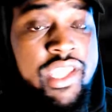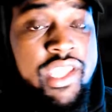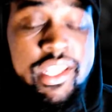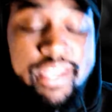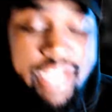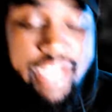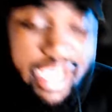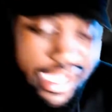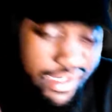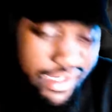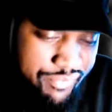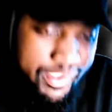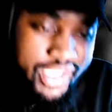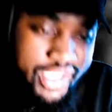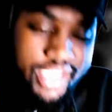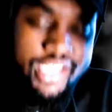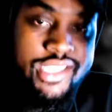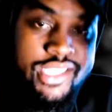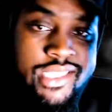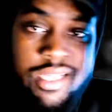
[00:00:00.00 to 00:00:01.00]
not
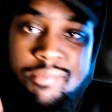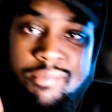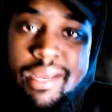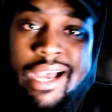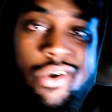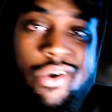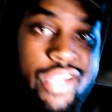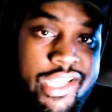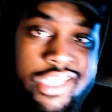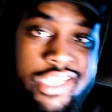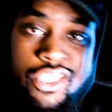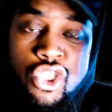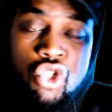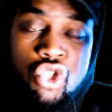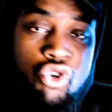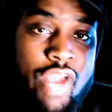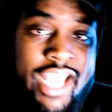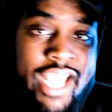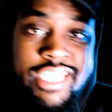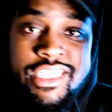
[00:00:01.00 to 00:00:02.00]
because I'm out here
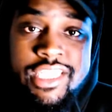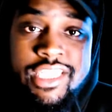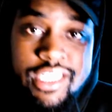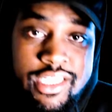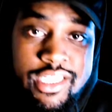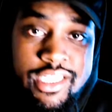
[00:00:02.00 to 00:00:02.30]
scratching